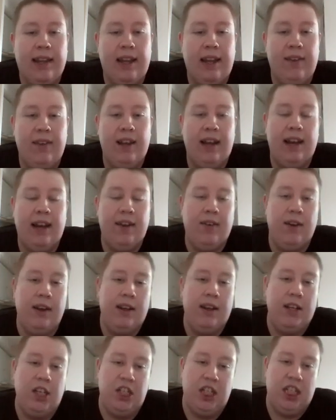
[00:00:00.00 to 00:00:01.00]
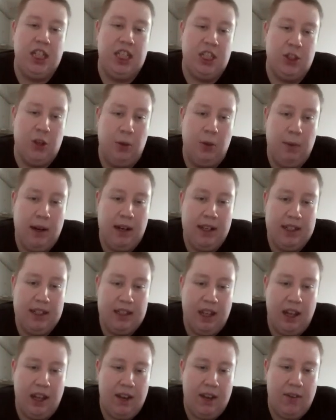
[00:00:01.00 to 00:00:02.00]
Then we have Shinji Somai's
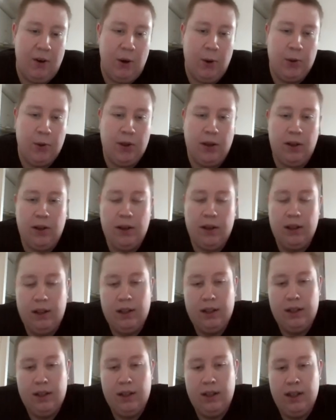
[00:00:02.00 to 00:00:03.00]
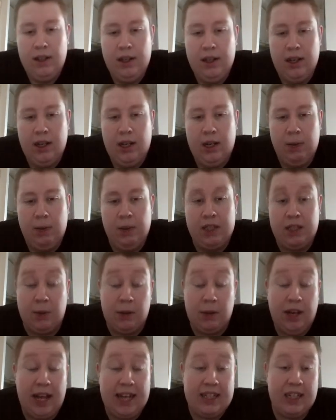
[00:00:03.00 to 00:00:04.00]
Love Hotel, which I'm
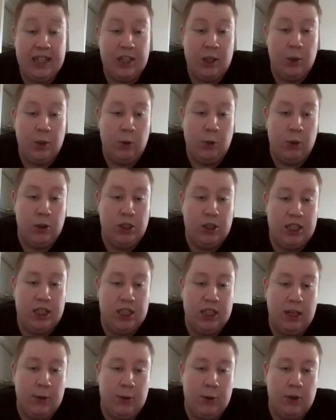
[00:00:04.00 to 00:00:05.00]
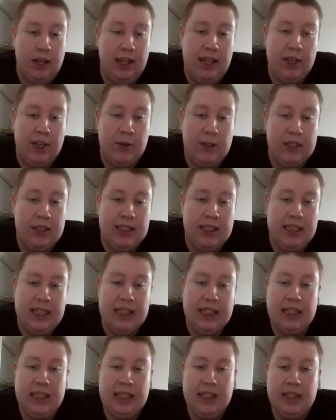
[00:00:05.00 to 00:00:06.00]
really excited to watch. It sounds really
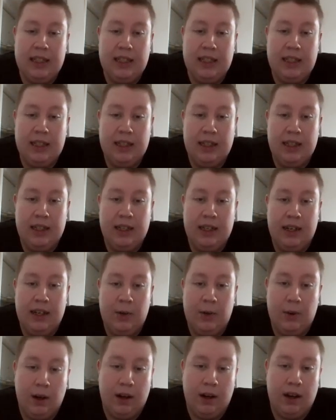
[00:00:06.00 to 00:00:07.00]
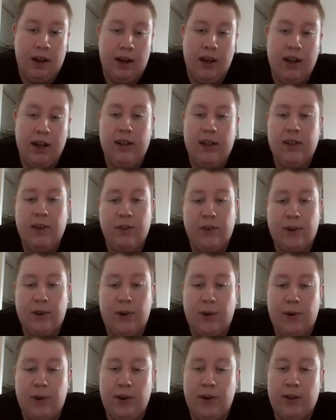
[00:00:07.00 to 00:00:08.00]
interesting. Ran, of
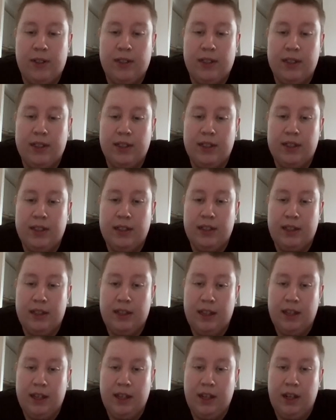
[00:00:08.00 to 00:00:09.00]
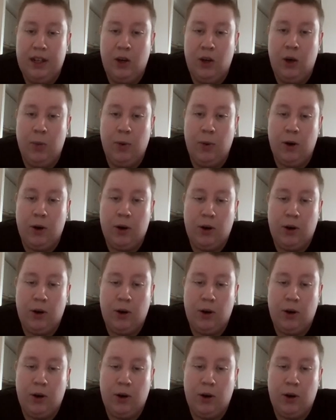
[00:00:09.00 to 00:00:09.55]
course. No More